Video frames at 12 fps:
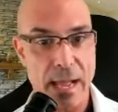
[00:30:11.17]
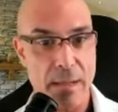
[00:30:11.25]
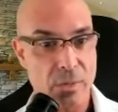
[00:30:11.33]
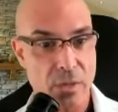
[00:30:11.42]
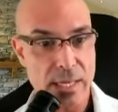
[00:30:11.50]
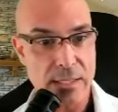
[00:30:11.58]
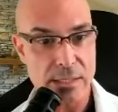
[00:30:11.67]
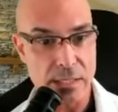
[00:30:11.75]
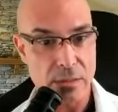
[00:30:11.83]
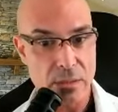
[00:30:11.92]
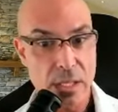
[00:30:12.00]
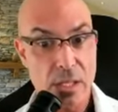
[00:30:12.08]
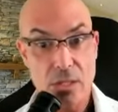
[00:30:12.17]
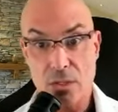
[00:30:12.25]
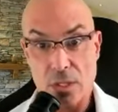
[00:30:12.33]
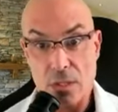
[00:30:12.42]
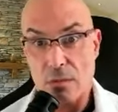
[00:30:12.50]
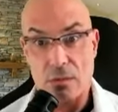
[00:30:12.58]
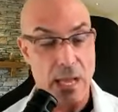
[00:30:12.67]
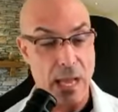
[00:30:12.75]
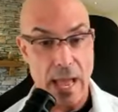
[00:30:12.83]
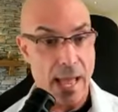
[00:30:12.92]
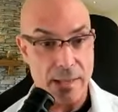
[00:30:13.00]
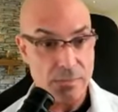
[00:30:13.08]
wow. I'm crazy. So
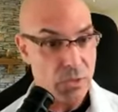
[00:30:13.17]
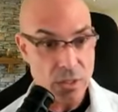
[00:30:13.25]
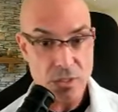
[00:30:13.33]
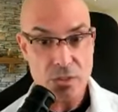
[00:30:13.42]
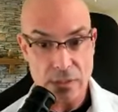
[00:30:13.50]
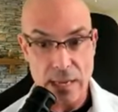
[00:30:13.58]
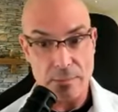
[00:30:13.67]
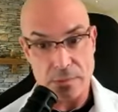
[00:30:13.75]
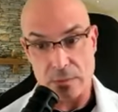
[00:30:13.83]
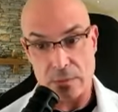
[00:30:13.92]
I just I'm